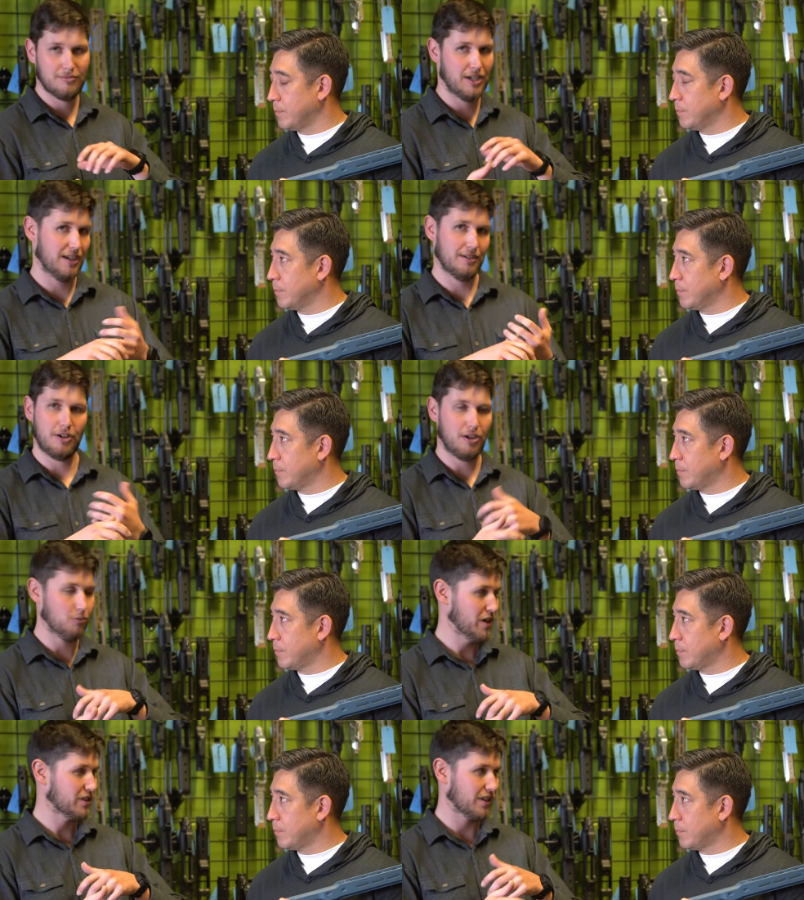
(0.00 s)
Speaker 1: uh,
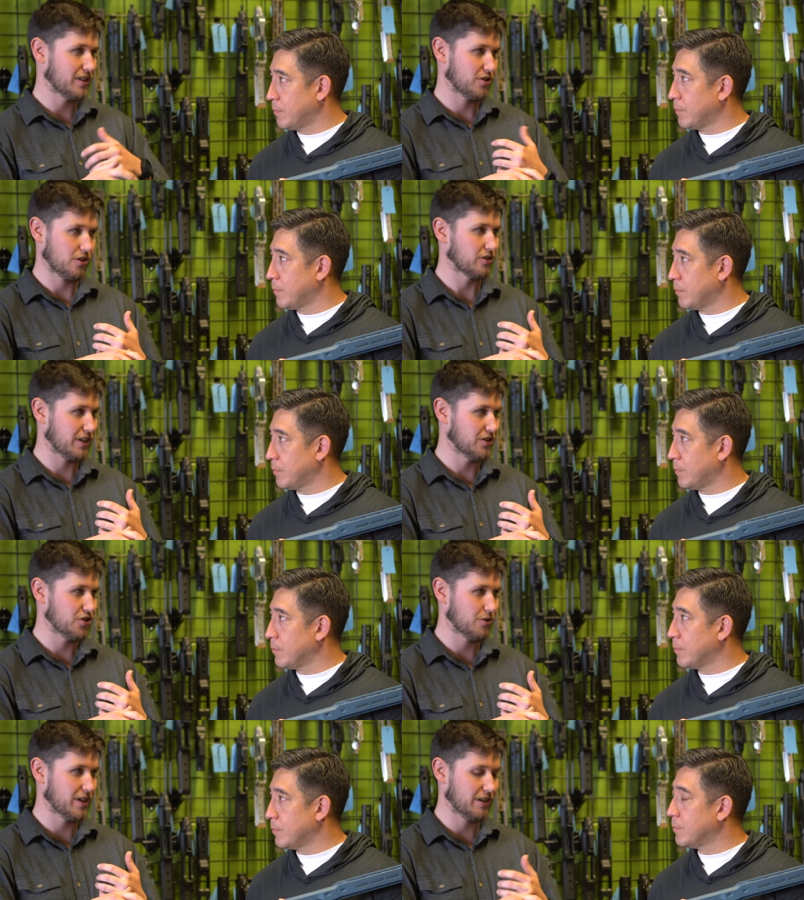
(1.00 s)
weak side, strong side
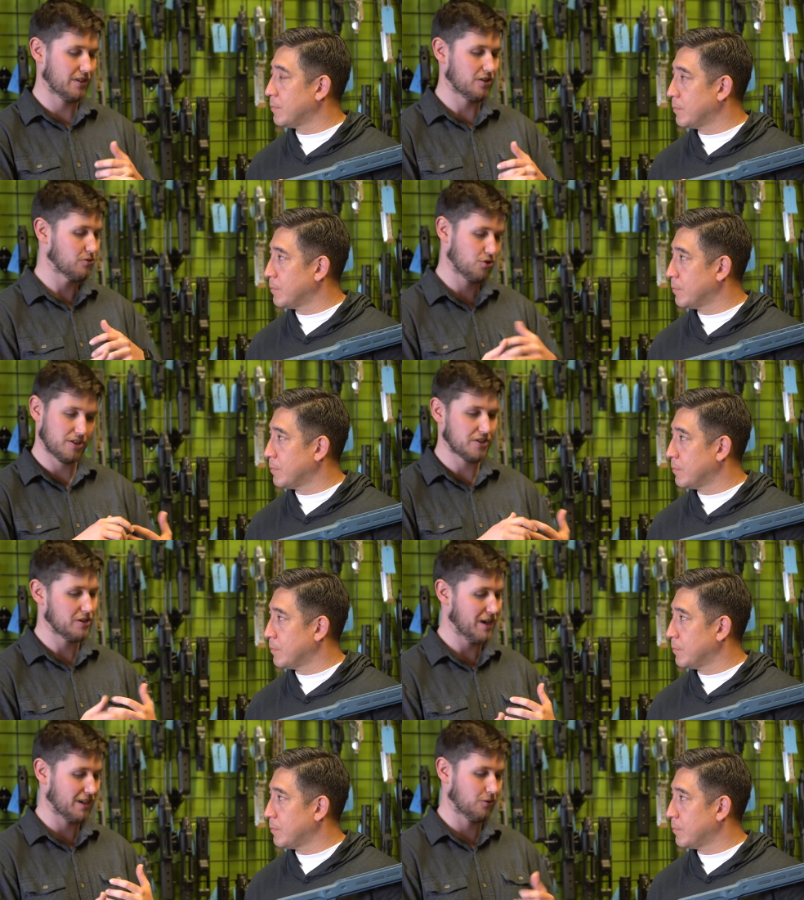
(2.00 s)
shooting, you know,
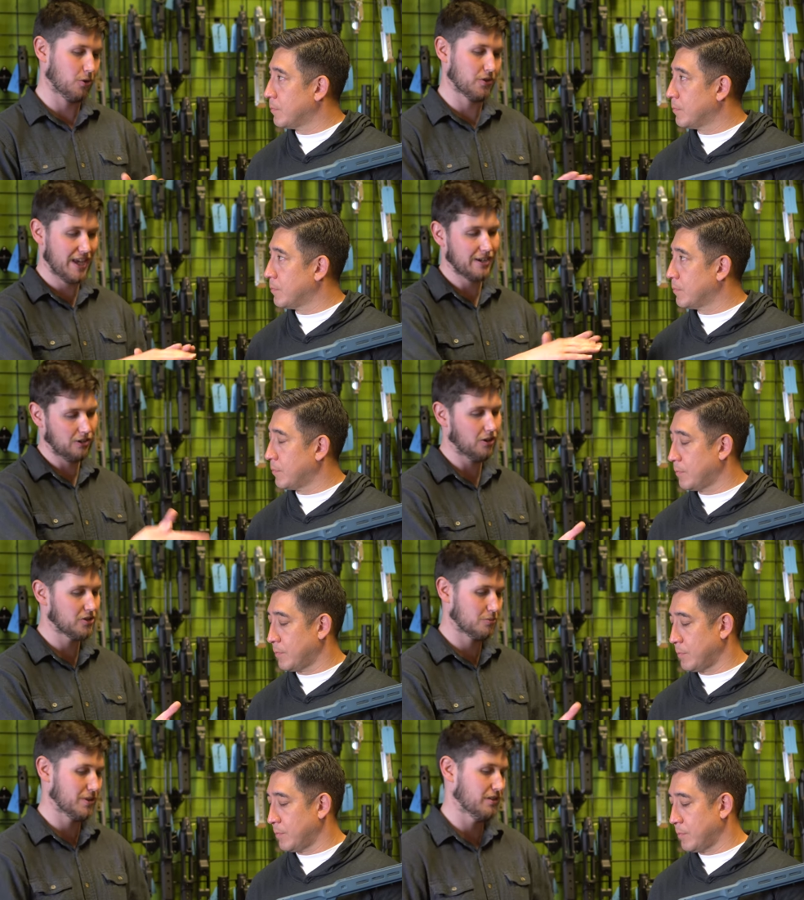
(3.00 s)
transitioning back and forth, and it'll
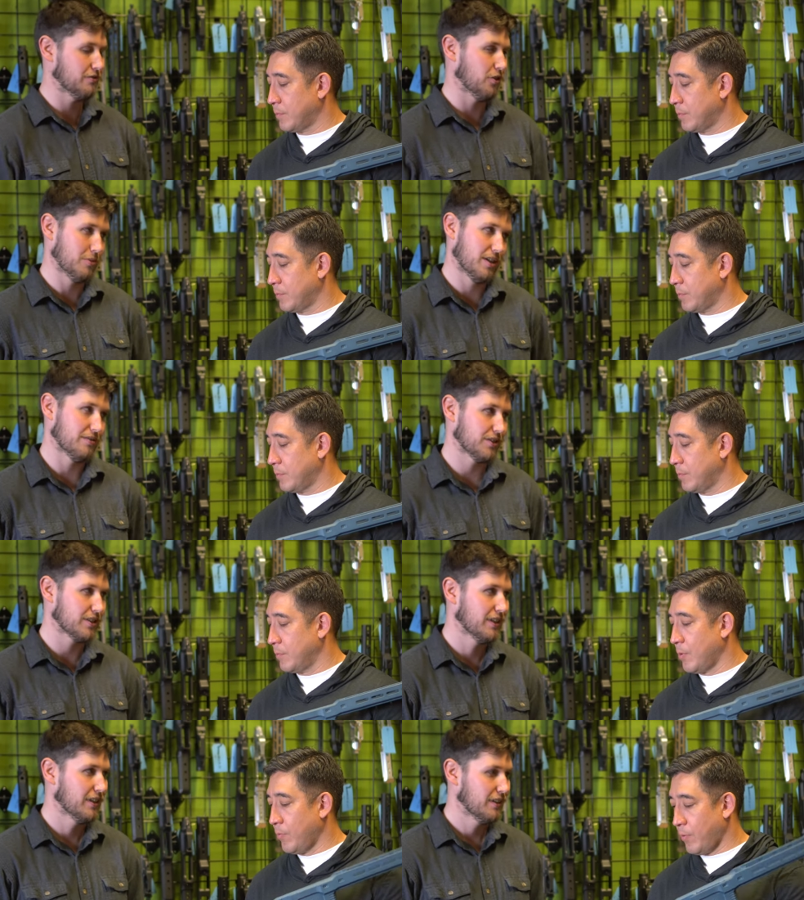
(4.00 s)
also be foam covered.
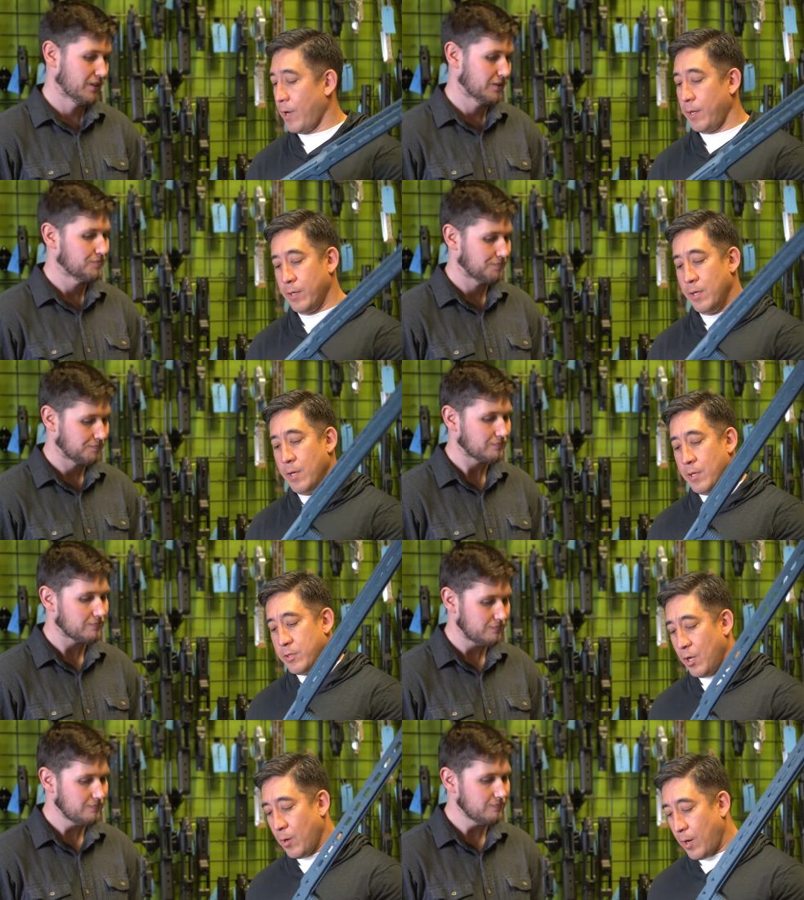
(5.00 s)
Right.
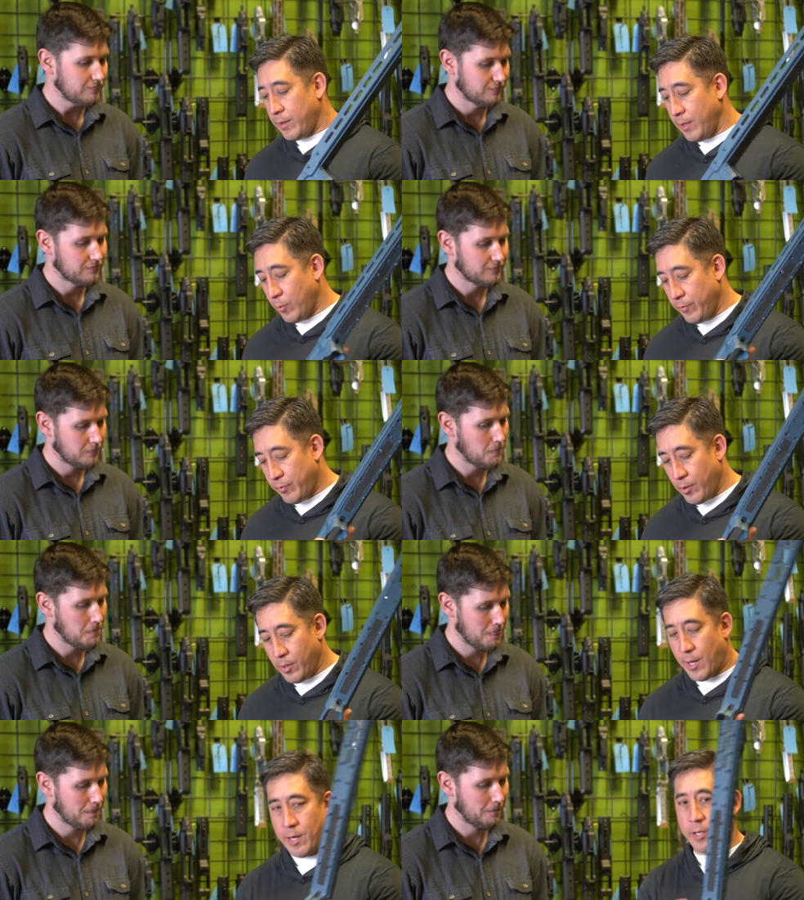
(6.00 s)
Speaker 2: So I think we've thrown
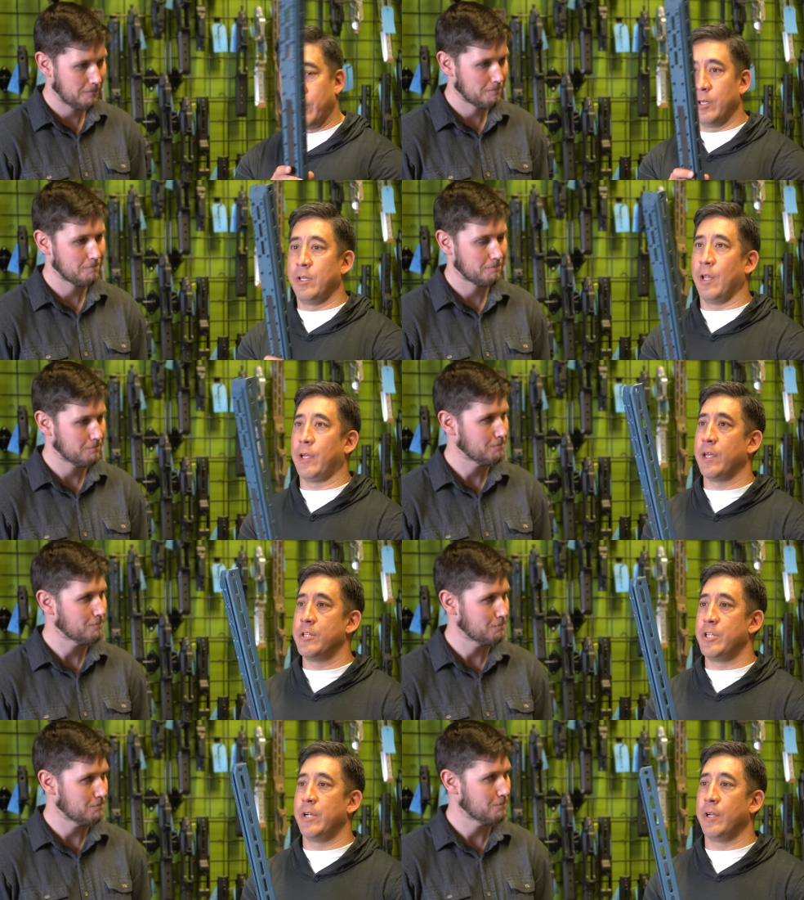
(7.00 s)
a lot of good like
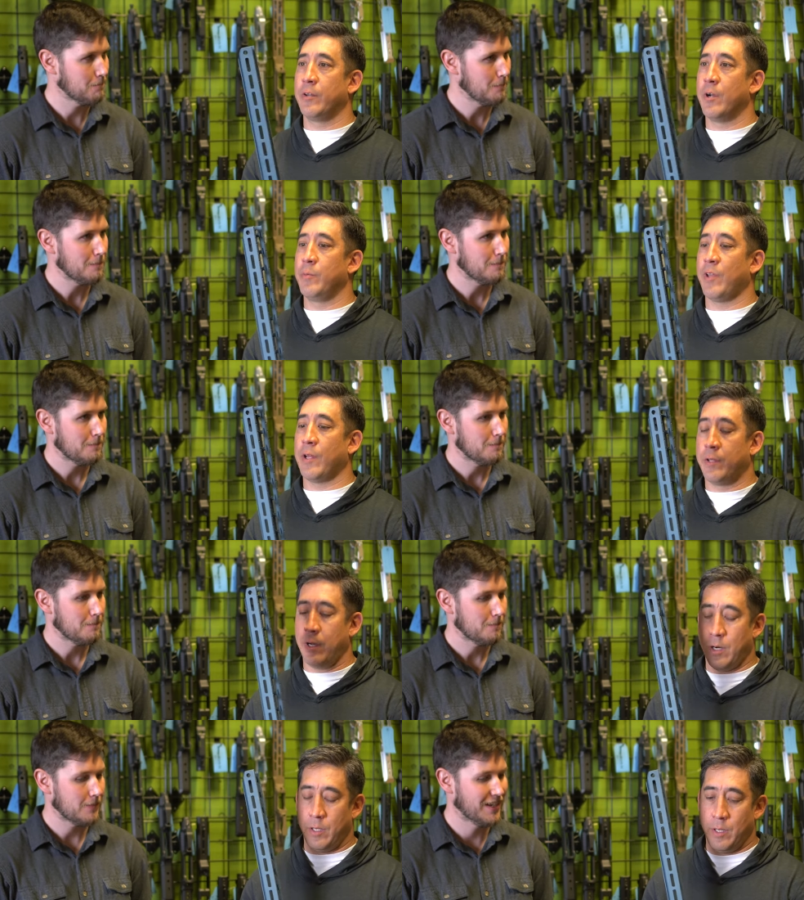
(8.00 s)
engineering terms out
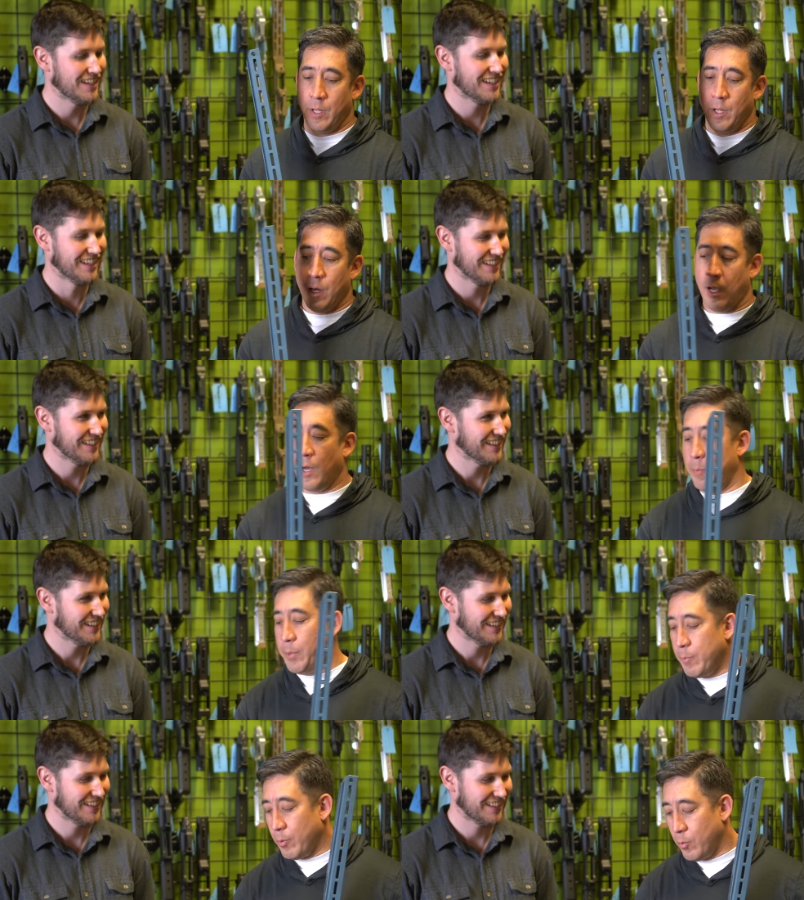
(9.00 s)
there, and
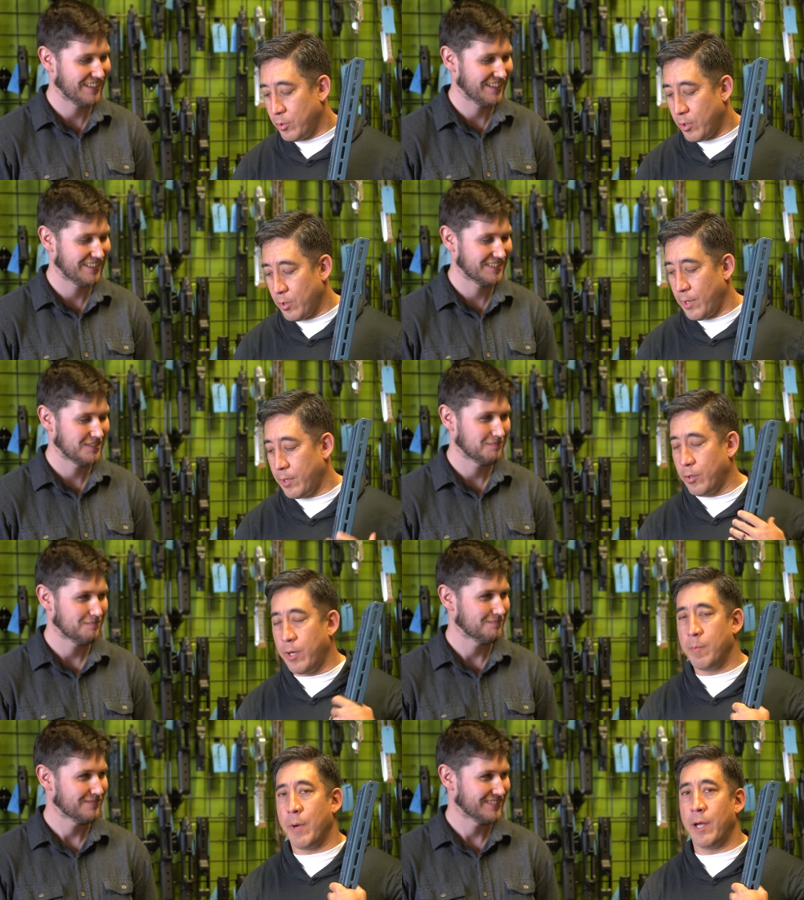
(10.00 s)
uh, people will go like,
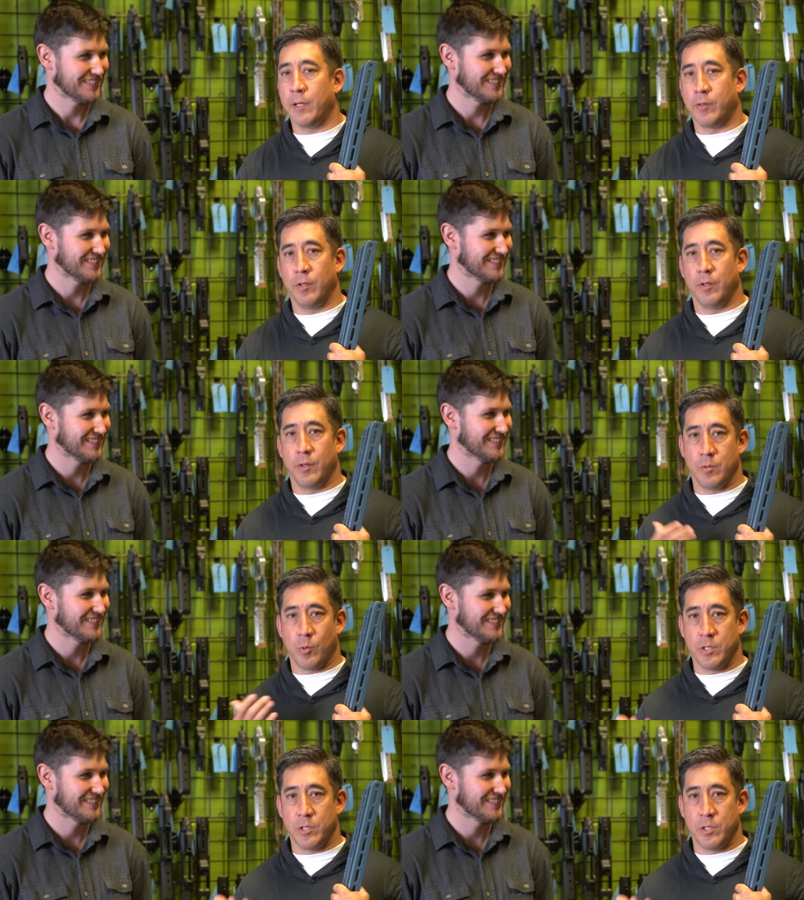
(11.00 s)
"Okay, Mike, the, the,